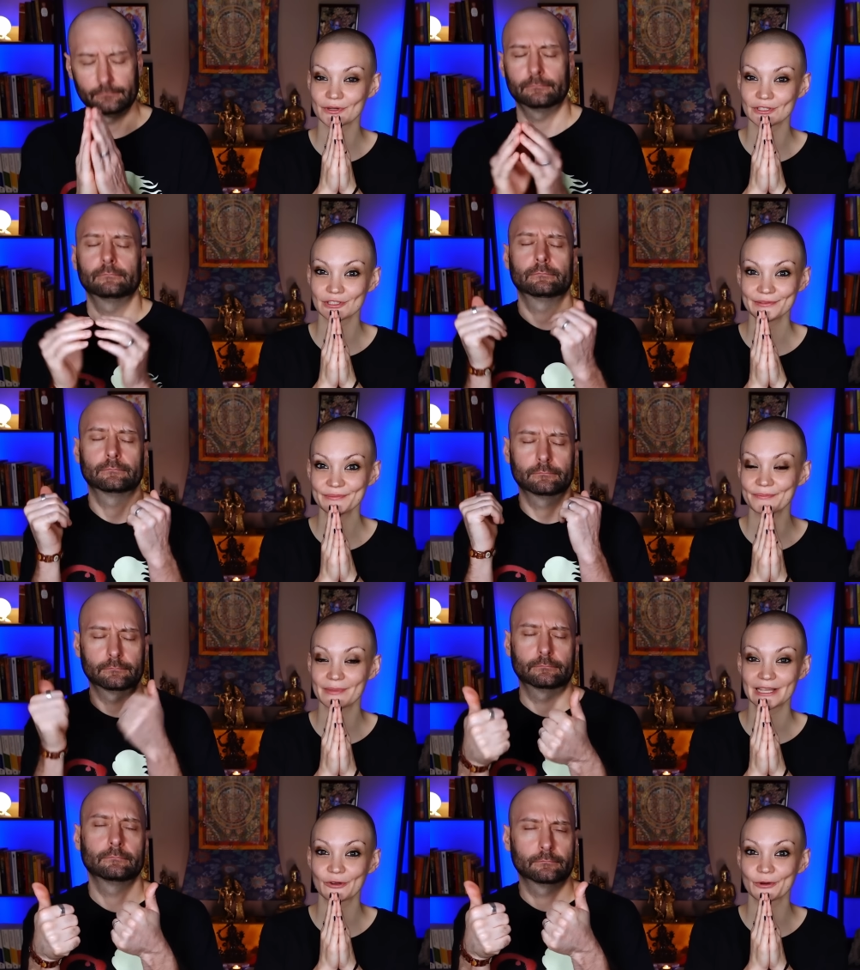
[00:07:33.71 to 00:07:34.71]
Speaker 1: all.
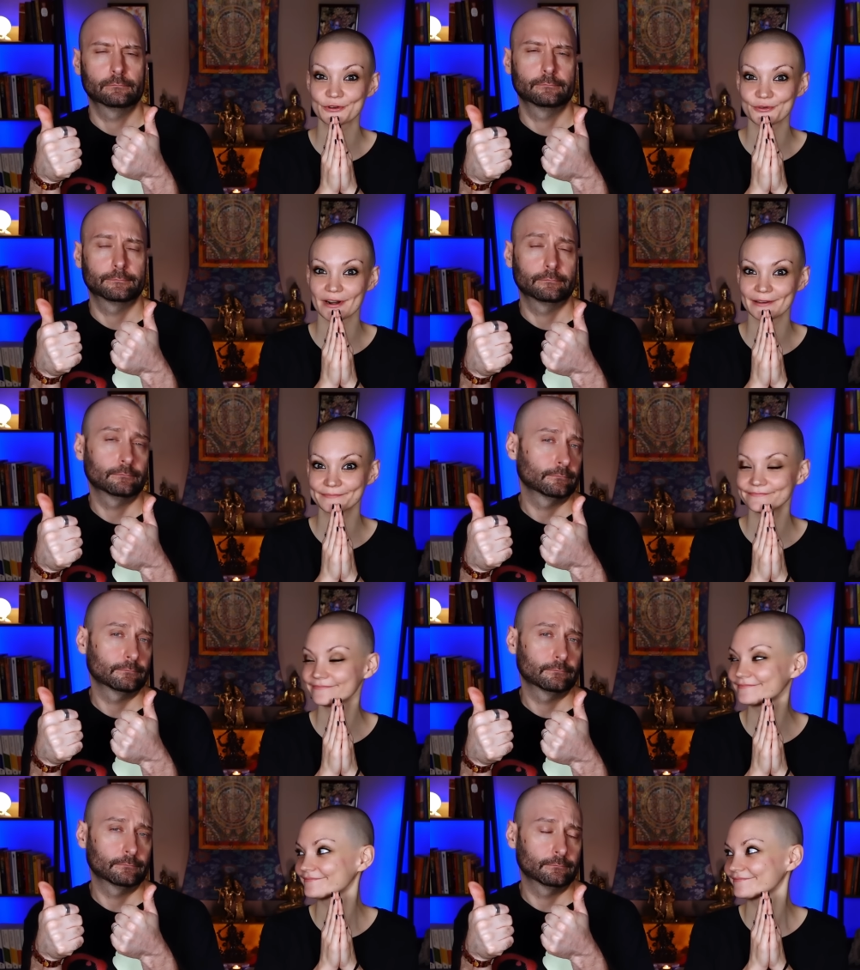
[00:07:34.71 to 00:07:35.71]
May Lord Ram
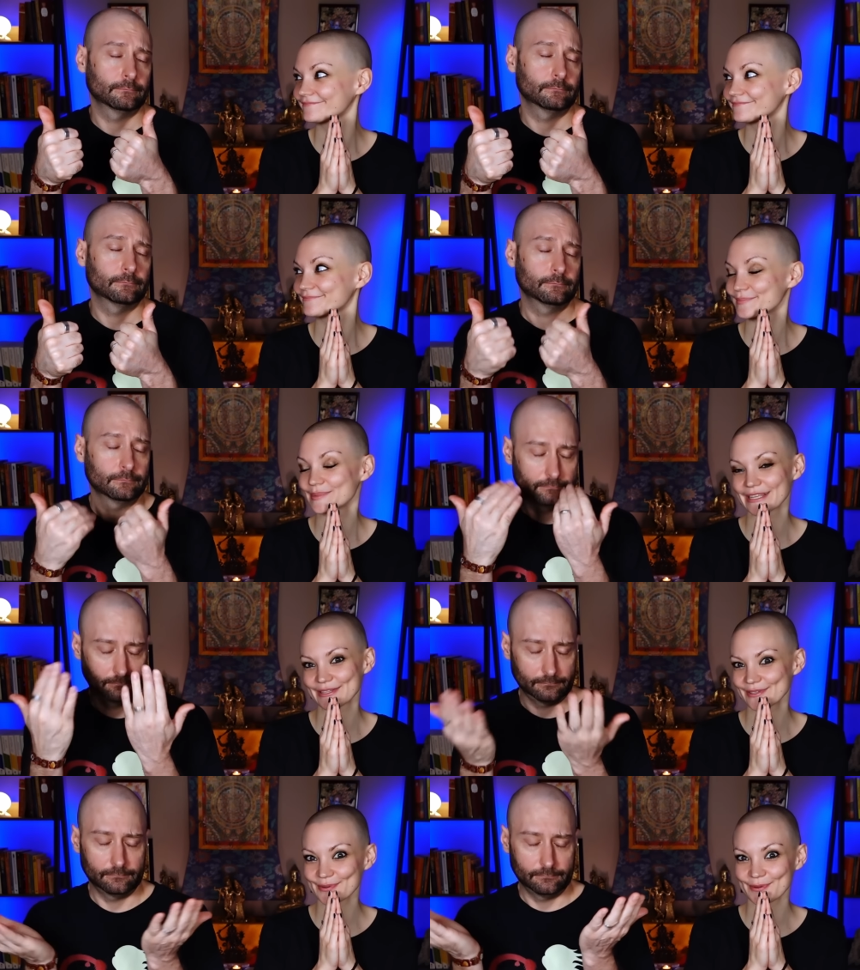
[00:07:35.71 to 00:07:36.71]

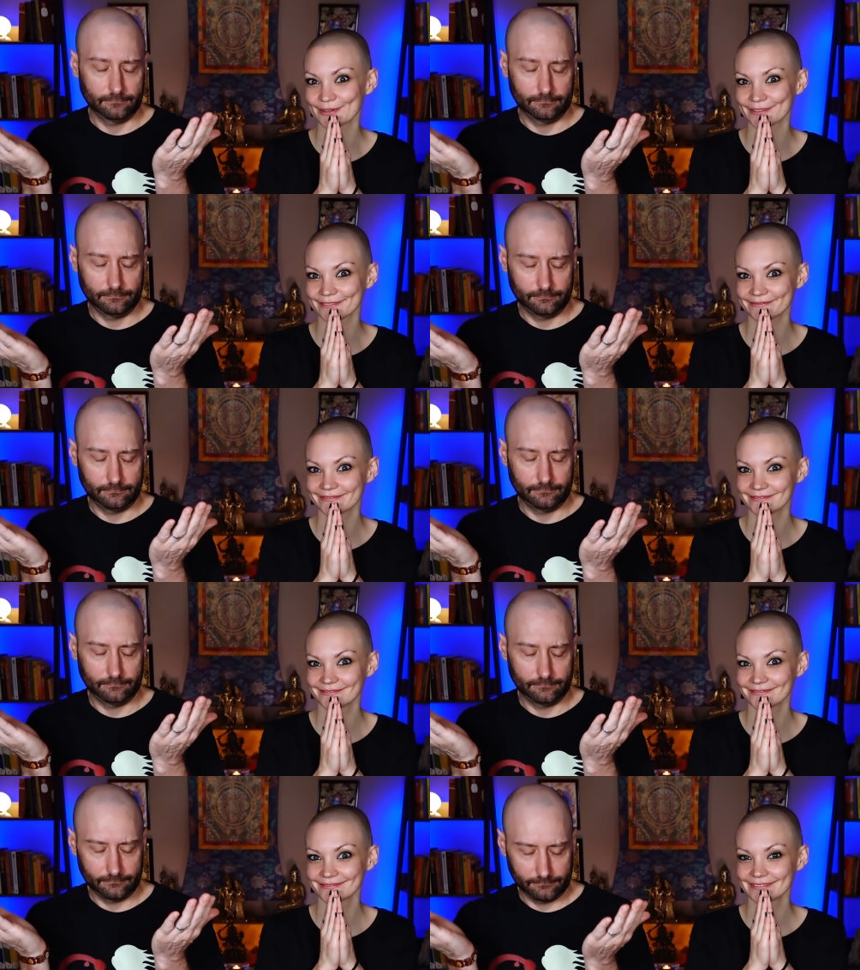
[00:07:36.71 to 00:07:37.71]
bless you all.
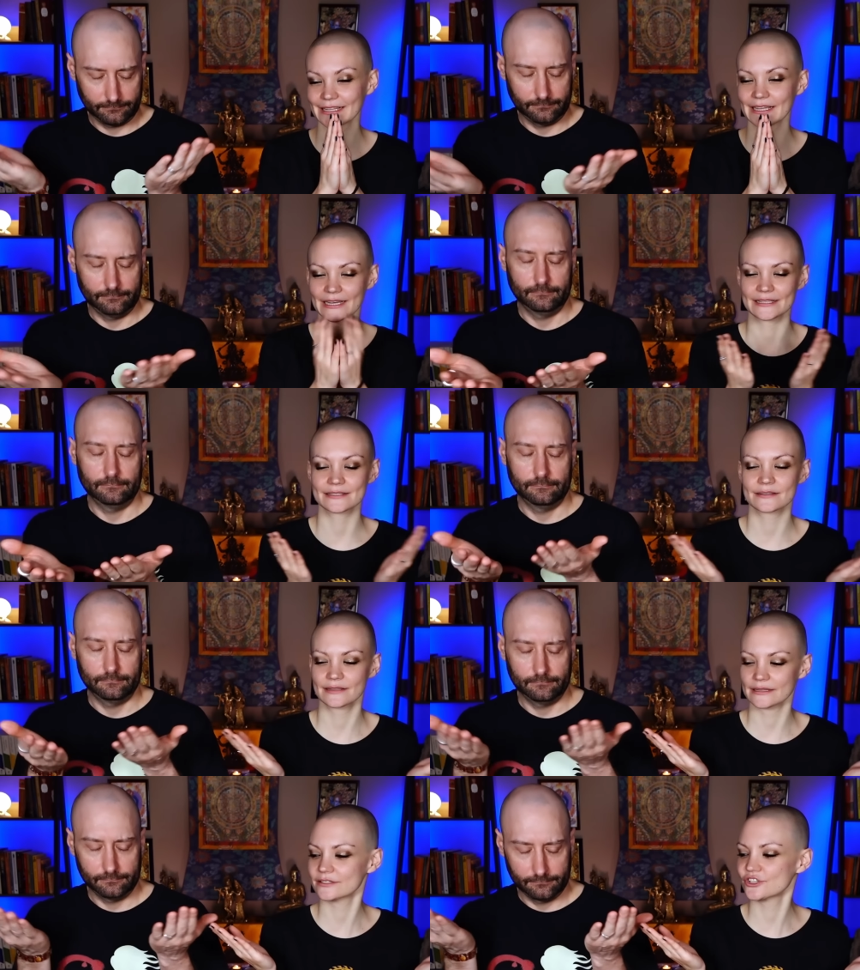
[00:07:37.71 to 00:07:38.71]
And
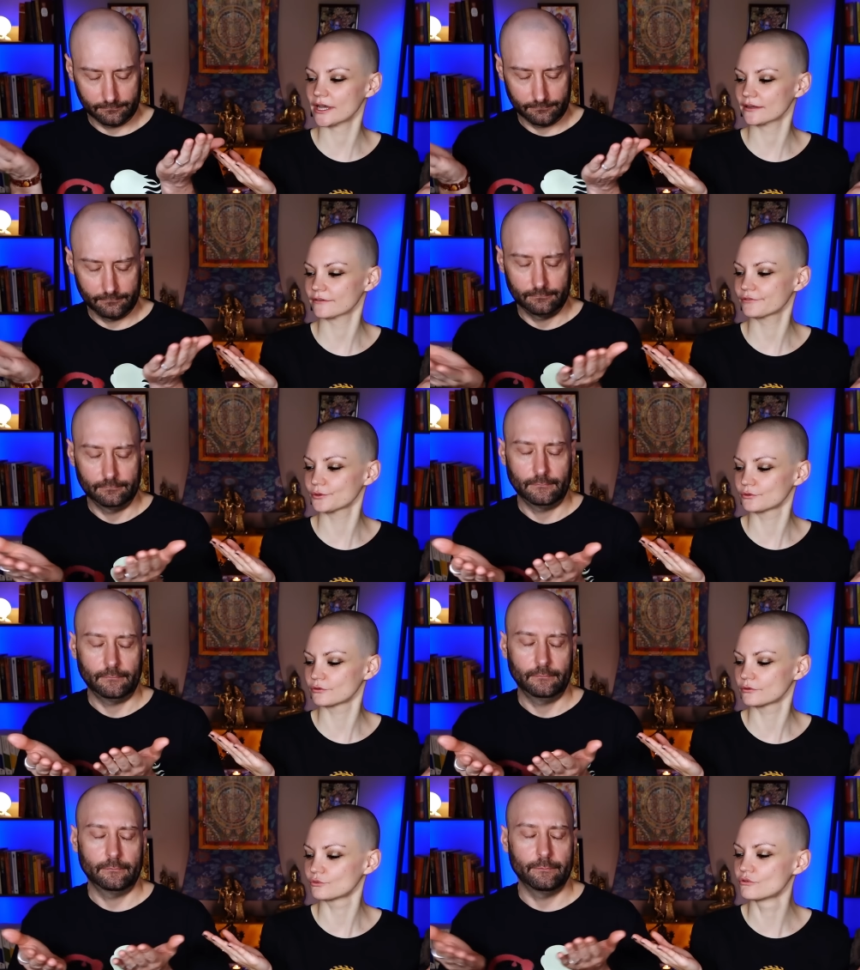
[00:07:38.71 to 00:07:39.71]
let's chant a
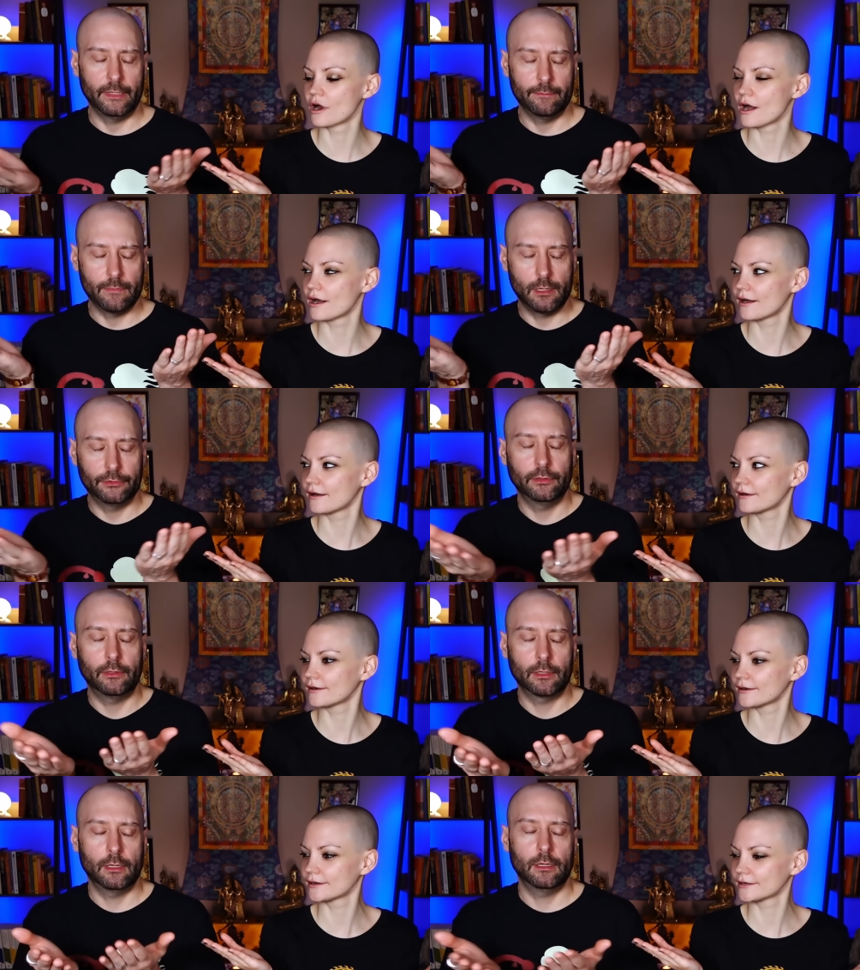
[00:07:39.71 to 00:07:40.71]
few.
Speaker 2: May Ma
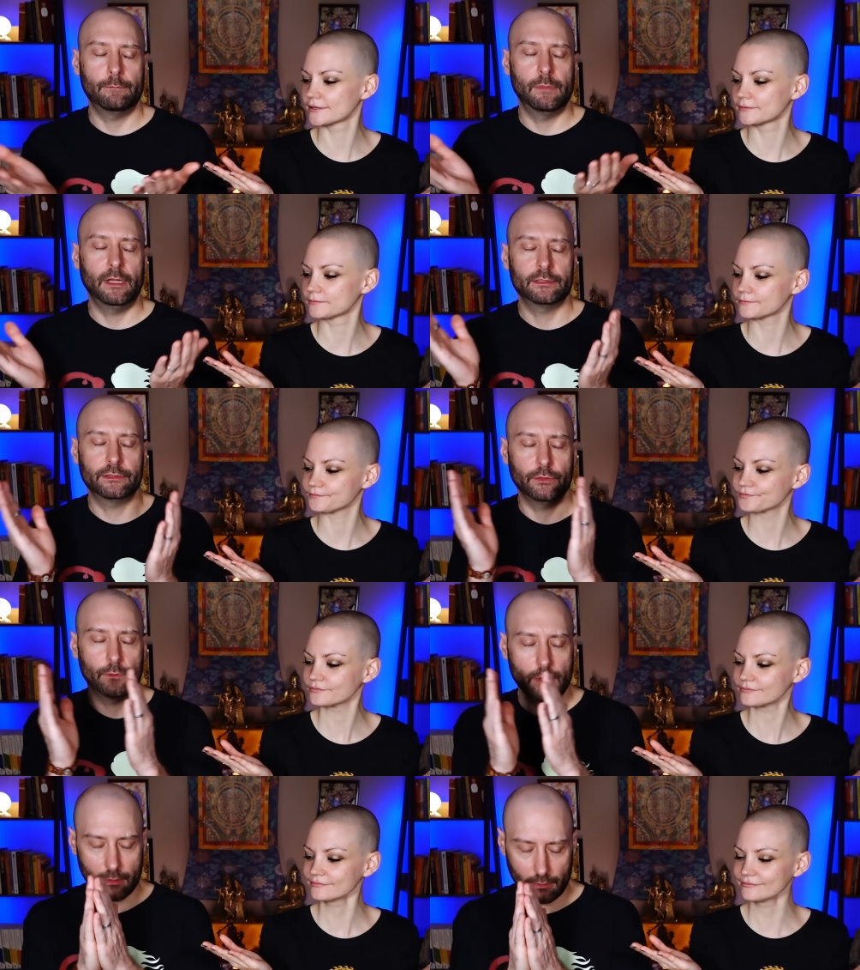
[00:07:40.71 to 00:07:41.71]
Durga bless
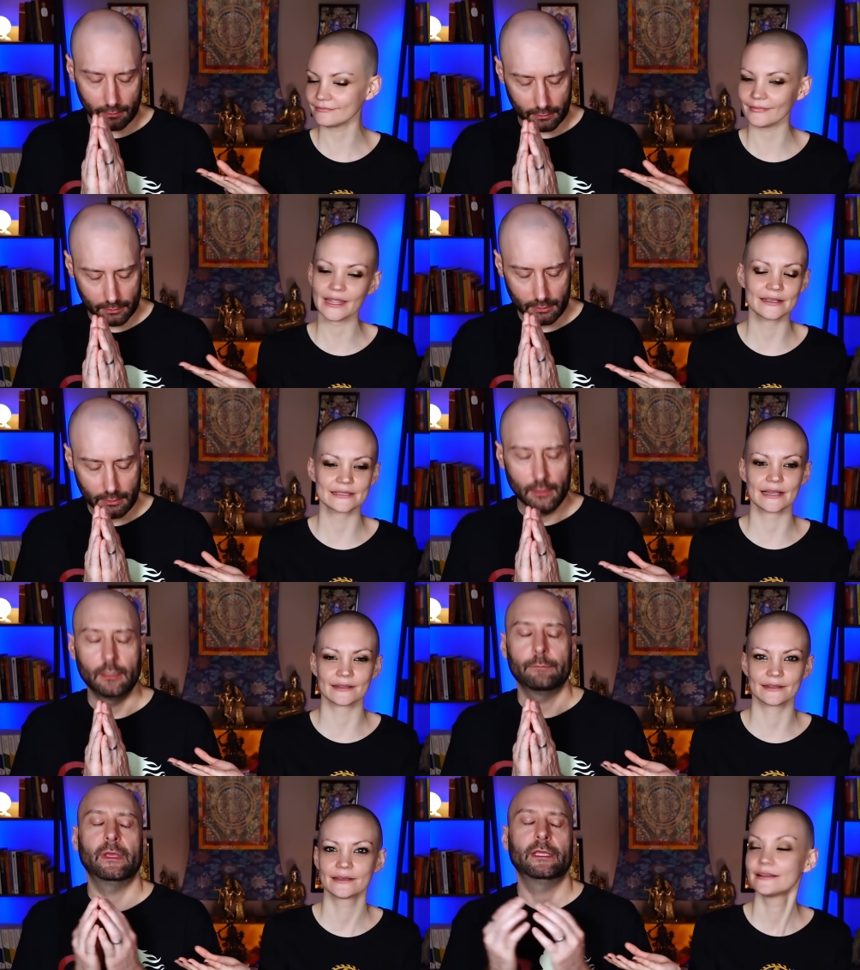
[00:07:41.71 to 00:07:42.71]
you all.
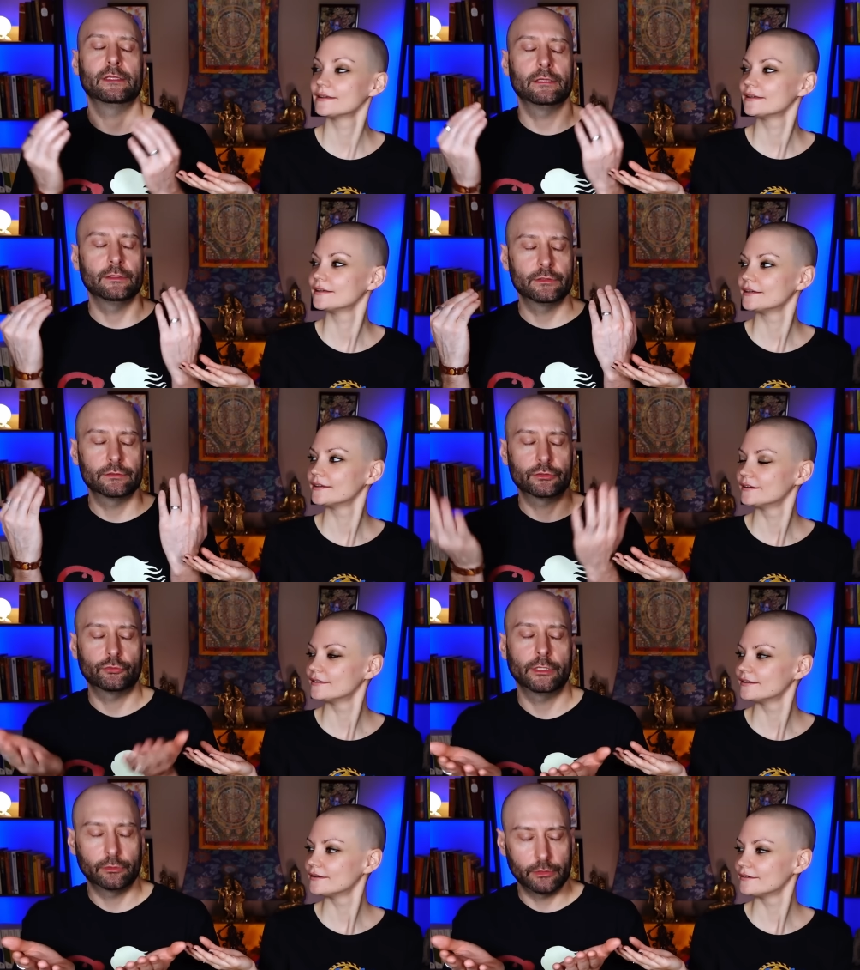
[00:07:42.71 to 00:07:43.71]
Exactly. May
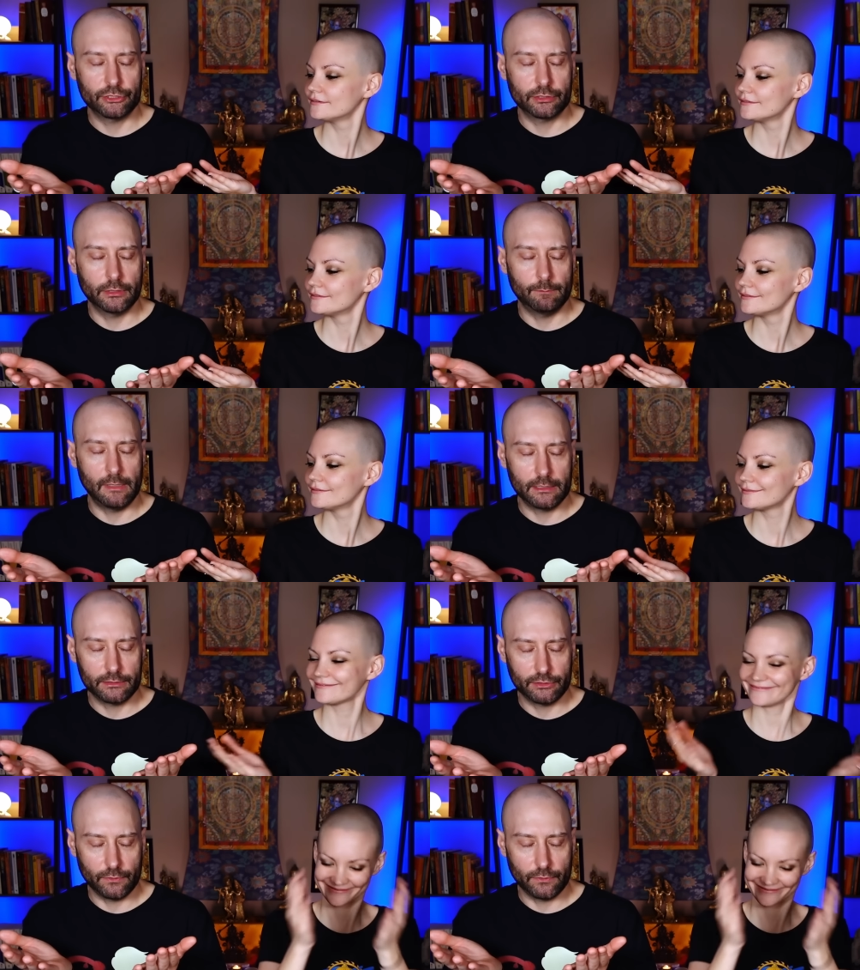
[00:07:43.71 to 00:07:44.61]
Sri Krishna bless